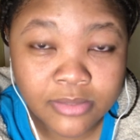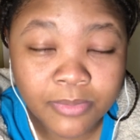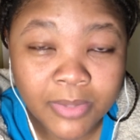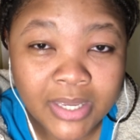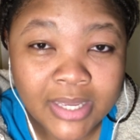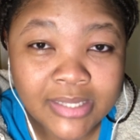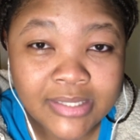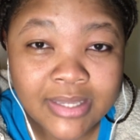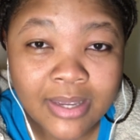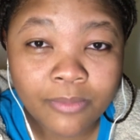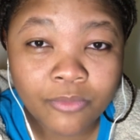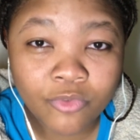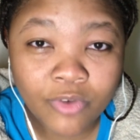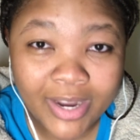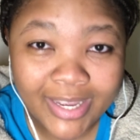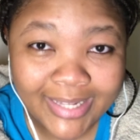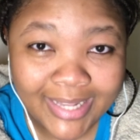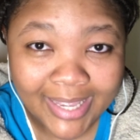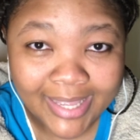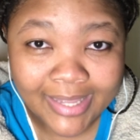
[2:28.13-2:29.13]
Because I'm
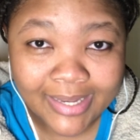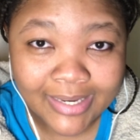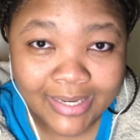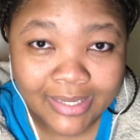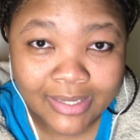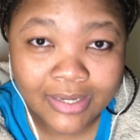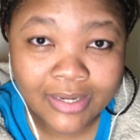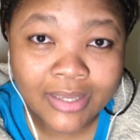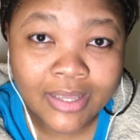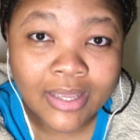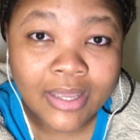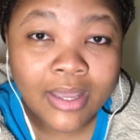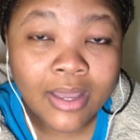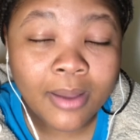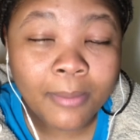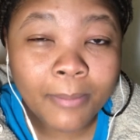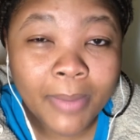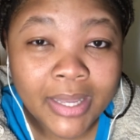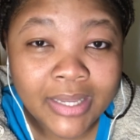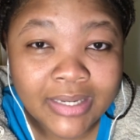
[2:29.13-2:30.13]
right-handed,
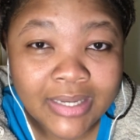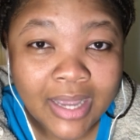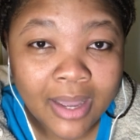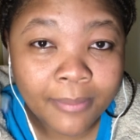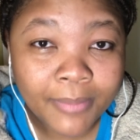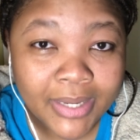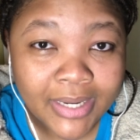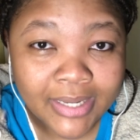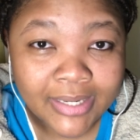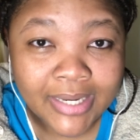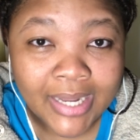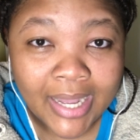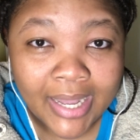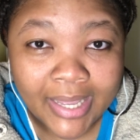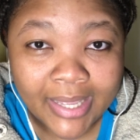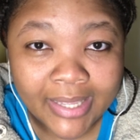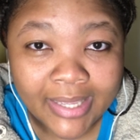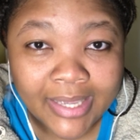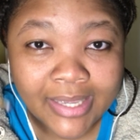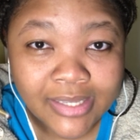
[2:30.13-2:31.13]
my dominant
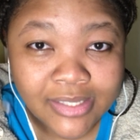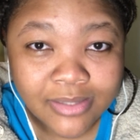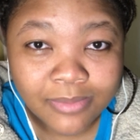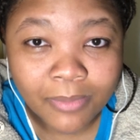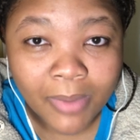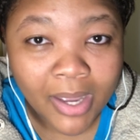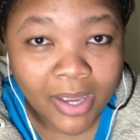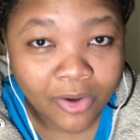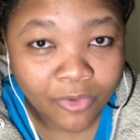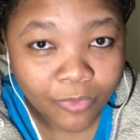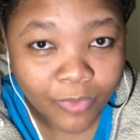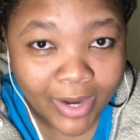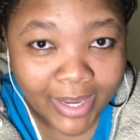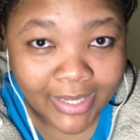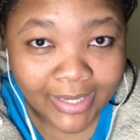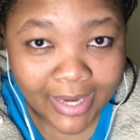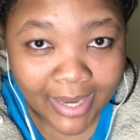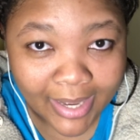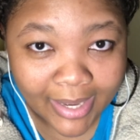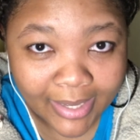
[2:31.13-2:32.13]
eye is my
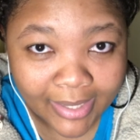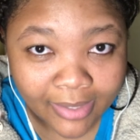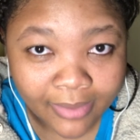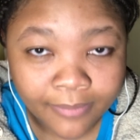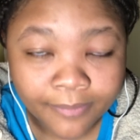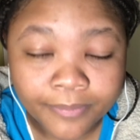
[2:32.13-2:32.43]
right eye.